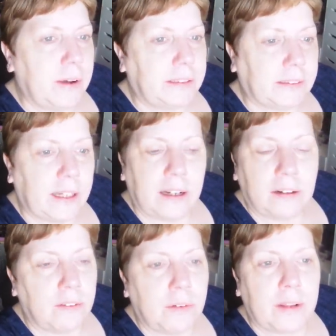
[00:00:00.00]
Wednesday. I
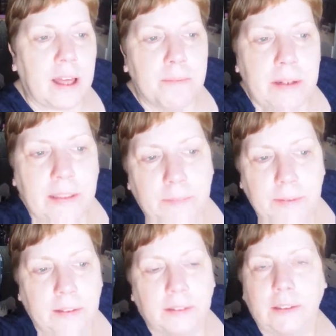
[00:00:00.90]
don't know what that means
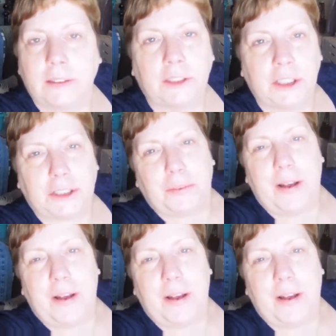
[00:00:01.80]
because it's just